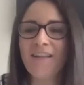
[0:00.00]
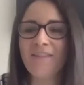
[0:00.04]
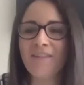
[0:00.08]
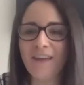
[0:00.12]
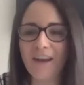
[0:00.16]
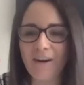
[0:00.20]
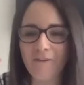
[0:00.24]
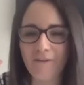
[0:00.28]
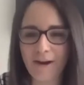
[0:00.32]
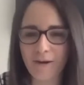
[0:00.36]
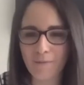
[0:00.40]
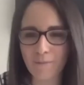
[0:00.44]

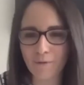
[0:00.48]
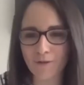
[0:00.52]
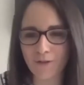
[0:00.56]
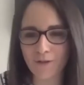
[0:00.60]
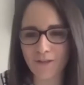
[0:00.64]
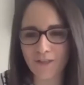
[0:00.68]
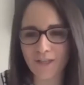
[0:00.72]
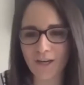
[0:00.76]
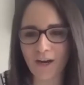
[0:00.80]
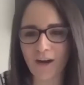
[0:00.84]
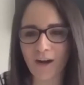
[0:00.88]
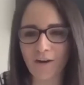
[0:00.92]
They're able to
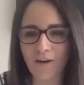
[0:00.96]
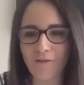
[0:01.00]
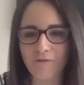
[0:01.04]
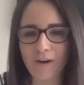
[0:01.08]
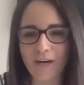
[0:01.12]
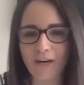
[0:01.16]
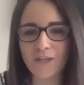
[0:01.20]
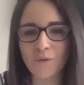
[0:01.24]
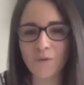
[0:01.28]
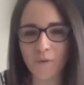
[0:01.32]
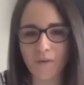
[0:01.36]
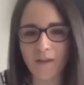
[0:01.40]
start
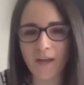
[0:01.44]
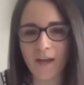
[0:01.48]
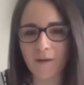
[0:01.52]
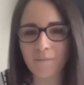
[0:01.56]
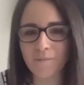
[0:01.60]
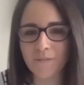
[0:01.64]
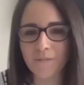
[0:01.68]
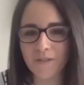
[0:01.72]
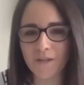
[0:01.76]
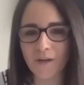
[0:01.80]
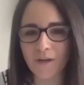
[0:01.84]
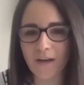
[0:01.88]
afresh with it.
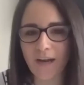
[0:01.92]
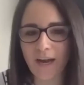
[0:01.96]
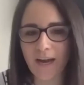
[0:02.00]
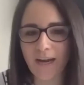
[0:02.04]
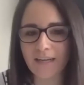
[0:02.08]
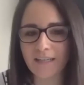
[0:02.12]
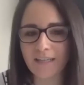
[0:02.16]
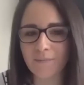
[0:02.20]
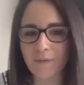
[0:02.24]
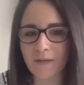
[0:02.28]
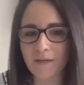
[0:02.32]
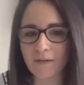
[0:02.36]
So yeah,
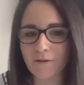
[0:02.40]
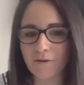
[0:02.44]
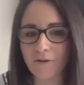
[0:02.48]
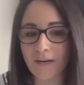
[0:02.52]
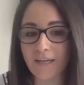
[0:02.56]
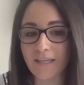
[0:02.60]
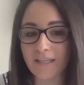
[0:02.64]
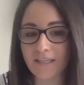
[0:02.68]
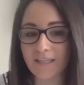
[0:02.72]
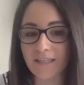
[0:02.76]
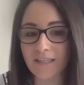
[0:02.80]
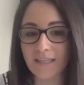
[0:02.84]
it's been
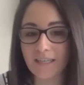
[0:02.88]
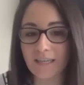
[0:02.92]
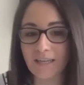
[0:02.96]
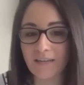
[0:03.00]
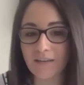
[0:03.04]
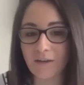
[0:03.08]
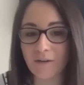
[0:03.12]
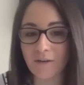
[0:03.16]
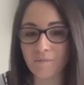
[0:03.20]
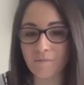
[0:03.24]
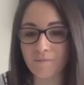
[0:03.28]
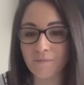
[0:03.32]
great to see
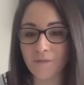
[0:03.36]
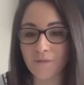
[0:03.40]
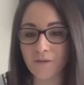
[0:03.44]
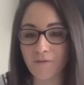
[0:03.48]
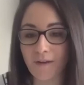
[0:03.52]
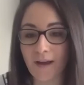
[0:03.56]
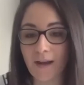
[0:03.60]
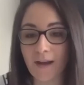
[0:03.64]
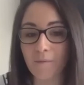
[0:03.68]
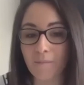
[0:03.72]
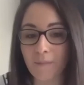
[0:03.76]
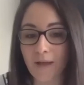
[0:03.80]
them
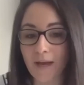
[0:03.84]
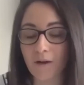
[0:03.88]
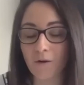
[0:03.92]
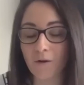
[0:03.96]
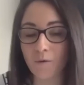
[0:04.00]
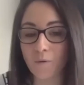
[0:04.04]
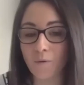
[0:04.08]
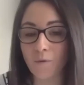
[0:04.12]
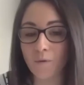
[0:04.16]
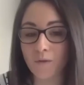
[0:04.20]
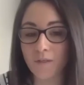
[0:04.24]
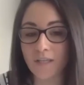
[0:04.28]
develop their
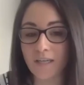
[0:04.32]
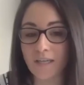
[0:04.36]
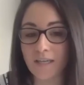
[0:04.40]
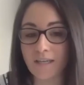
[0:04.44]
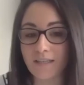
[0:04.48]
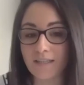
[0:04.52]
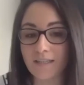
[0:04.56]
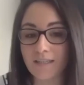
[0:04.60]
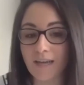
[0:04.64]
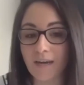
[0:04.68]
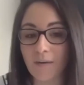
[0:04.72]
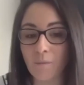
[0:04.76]

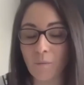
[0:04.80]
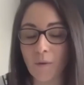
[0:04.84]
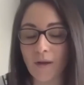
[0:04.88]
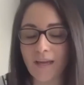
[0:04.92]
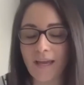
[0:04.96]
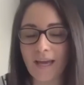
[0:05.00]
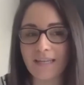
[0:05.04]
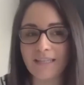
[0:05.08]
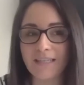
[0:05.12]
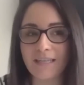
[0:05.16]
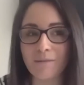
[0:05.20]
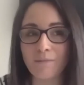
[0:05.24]
courses, and we're
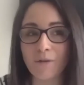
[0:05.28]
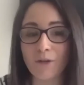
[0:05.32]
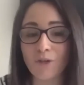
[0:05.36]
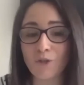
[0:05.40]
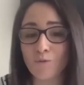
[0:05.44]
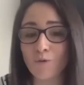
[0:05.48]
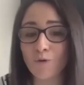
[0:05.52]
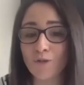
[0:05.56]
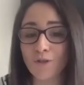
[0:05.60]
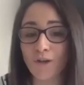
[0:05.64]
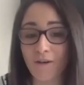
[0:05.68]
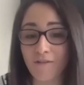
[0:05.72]
getting much
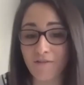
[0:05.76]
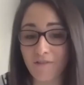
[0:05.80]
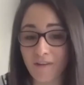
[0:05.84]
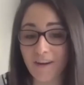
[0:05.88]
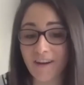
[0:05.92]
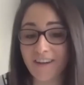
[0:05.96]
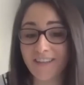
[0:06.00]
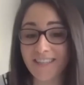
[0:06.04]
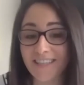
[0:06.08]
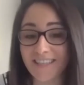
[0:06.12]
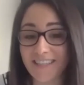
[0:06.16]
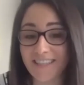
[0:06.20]
more
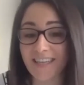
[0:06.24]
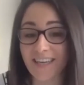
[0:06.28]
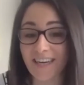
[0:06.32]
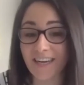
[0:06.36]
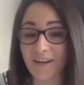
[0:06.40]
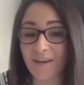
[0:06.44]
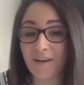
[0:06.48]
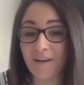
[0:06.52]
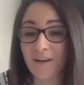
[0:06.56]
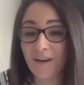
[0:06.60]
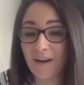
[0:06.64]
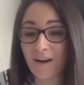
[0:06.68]

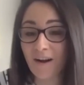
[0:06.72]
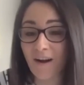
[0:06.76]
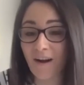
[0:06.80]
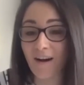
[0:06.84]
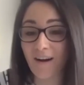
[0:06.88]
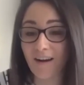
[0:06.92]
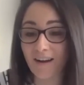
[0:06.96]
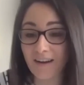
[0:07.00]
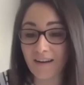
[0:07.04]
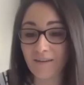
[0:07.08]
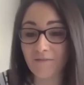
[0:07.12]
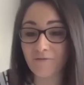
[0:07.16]
diversity,
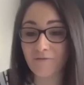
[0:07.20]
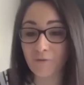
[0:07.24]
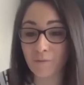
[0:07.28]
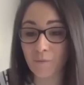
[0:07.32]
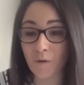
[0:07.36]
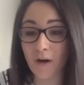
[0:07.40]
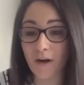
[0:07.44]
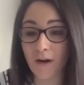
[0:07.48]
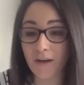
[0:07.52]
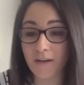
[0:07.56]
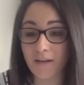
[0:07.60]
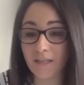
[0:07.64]
from
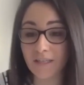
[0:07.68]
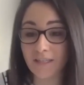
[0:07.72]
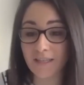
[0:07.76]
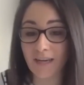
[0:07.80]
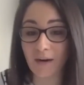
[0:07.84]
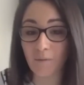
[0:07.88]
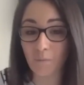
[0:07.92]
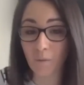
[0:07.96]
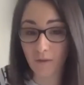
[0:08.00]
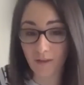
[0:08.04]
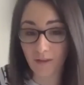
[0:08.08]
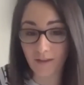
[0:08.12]
what I
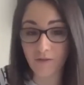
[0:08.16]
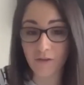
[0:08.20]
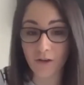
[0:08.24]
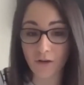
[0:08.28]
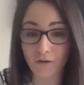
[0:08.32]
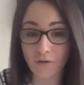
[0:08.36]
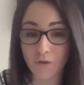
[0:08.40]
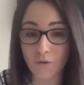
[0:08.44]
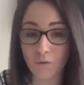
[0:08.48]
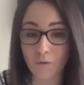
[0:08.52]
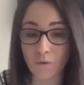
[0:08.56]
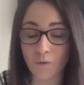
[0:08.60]
understand, within
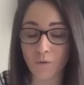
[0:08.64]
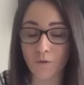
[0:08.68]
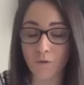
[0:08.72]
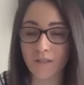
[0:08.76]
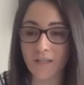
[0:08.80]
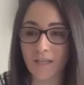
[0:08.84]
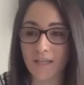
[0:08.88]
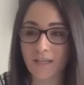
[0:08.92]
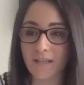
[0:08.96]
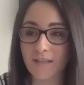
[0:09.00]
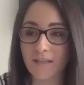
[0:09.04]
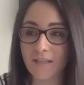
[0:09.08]
those
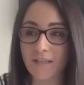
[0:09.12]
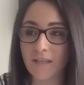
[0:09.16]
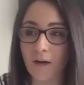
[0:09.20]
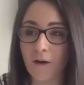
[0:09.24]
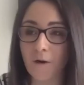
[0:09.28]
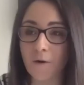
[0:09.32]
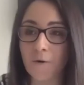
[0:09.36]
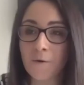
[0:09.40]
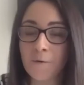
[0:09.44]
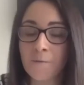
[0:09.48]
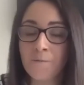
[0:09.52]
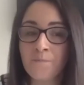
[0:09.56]
courses.
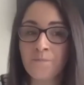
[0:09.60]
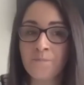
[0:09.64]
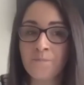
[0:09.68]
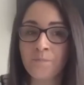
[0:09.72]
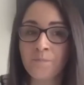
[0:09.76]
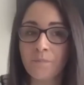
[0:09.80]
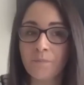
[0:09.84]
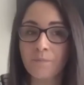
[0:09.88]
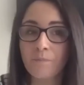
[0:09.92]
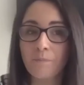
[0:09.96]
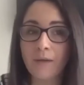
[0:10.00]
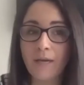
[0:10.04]
So
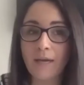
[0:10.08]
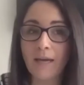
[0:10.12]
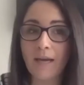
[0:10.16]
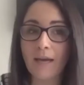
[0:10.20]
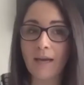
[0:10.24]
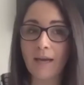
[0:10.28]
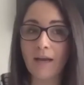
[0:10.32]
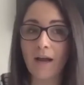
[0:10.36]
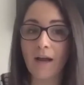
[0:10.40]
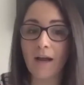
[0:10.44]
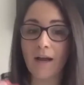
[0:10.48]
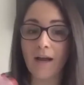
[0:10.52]

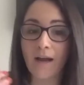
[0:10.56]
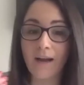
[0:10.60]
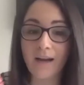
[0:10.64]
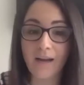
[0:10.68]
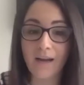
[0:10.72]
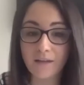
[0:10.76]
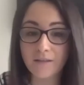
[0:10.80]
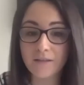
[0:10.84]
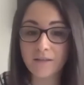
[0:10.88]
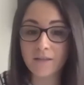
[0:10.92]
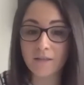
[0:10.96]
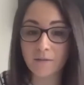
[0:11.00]
being a
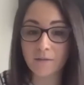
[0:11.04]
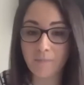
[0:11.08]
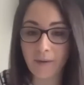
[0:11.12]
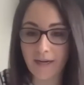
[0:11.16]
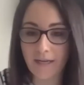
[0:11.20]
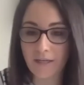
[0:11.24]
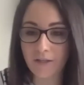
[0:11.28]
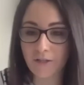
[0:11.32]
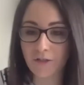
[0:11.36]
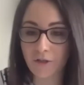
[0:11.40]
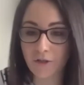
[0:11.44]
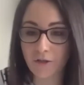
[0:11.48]

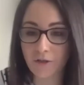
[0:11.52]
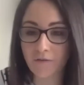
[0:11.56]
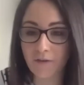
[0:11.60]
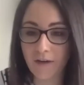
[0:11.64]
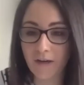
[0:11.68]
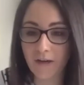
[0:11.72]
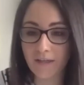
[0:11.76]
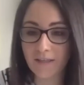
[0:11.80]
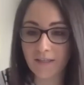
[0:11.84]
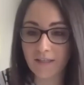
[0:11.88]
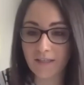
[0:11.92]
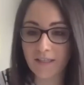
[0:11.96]
London-based
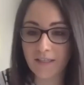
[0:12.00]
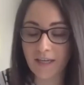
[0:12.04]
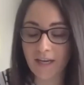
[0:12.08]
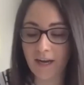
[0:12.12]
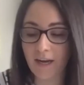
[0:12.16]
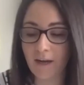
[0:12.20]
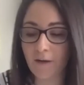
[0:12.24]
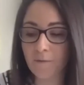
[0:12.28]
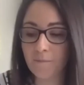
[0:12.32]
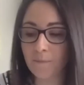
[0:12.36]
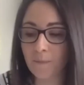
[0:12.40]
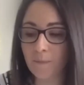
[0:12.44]

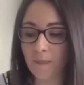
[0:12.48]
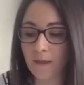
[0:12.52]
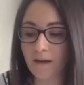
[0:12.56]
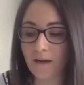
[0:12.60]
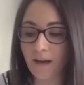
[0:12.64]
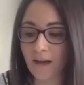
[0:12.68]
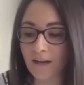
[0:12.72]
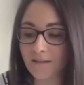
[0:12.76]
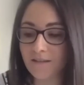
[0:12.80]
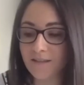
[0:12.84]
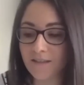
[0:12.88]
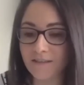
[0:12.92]
university, and
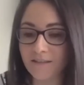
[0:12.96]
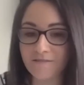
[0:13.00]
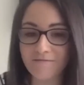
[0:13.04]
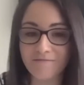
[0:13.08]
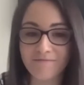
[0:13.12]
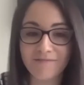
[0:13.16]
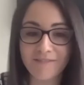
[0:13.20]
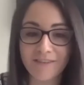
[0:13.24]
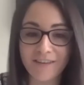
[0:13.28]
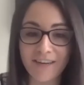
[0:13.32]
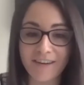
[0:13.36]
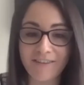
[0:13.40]

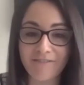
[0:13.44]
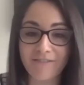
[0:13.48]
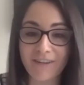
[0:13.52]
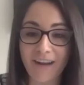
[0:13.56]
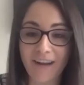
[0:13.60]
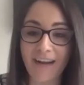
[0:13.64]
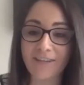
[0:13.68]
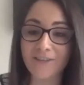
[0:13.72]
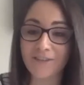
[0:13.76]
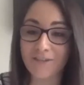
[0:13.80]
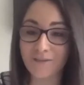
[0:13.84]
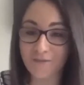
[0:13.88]
London,
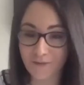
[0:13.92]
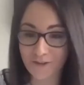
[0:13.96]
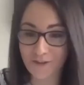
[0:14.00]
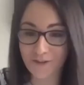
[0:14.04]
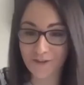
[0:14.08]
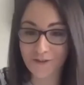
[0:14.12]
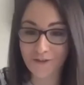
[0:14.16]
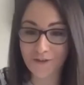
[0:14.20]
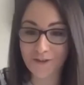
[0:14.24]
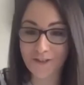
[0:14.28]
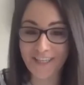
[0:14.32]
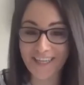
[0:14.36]
as
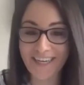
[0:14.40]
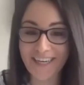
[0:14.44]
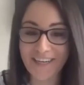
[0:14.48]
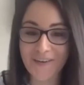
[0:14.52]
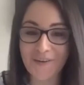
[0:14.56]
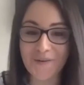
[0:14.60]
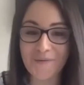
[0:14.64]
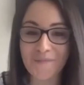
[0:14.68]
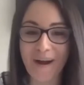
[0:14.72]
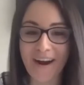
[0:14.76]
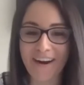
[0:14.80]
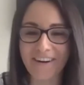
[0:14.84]
you'll see in
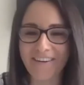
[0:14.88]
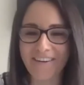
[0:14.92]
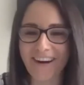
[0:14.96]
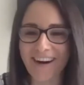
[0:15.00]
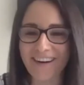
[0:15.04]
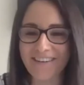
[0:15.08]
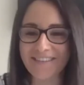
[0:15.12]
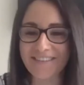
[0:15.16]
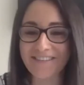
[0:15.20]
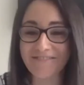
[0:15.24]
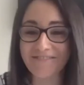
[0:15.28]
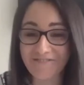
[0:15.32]
your
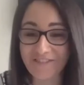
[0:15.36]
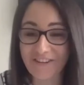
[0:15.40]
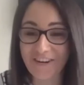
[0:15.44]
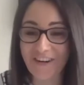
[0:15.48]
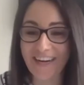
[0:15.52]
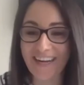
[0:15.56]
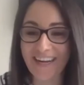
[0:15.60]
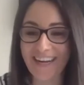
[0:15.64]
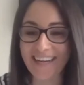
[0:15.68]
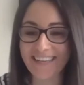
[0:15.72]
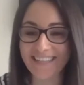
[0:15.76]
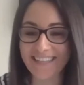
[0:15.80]
background,
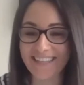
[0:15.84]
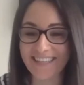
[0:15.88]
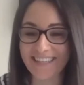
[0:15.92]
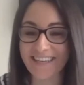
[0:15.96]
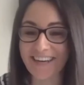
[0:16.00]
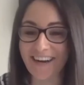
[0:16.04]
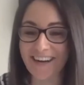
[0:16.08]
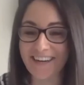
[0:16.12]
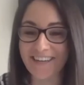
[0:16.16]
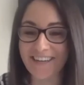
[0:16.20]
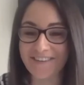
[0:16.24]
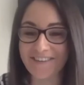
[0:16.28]
really is
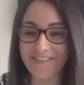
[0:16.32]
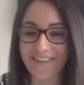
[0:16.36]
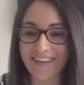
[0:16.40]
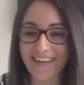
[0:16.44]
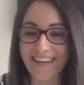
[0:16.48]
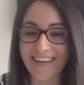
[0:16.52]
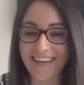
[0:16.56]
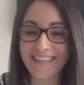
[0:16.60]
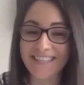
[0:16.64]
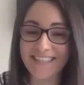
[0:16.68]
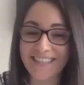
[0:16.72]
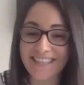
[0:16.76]

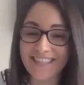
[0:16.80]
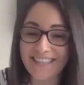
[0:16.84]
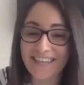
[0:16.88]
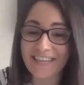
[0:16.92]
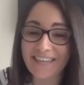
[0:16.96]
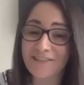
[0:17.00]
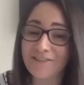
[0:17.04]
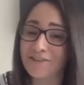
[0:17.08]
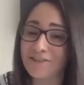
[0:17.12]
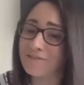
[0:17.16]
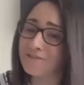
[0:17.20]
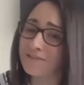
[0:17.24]
it is the
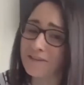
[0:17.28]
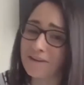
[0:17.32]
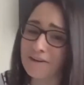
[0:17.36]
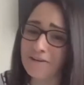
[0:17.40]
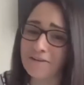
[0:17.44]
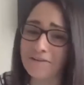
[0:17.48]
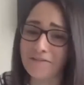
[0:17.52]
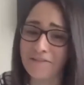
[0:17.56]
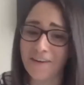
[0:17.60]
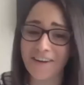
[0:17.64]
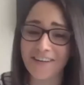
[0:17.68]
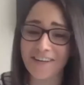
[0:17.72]
centre of the
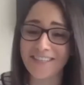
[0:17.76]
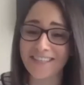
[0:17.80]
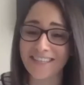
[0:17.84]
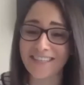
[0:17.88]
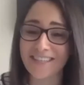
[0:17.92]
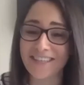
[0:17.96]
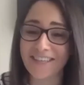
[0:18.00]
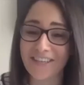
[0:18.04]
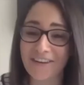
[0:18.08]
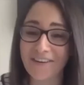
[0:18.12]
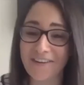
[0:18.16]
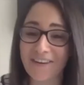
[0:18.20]
universe
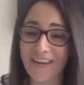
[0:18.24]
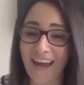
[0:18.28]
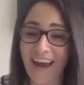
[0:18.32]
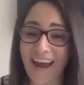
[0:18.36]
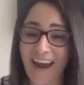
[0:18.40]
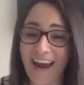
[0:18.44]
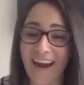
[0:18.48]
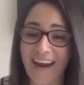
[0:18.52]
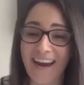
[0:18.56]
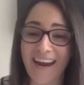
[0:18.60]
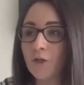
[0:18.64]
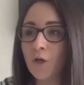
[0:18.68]
in the UK.